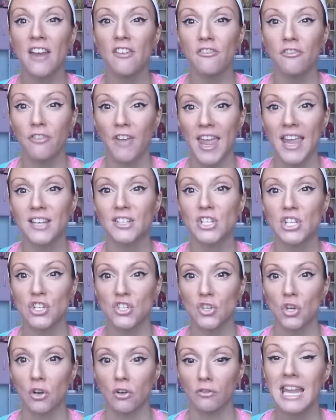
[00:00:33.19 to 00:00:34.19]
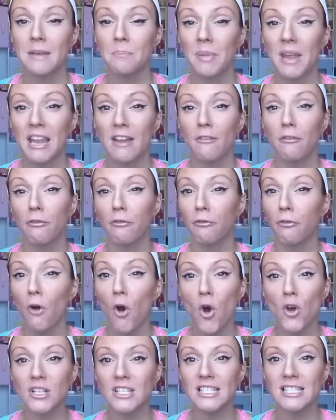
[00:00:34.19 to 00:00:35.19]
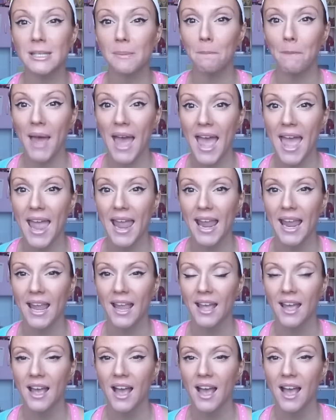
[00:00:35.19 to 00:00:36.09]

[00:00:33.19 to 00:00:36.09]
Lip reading: advantage of in being forced to pay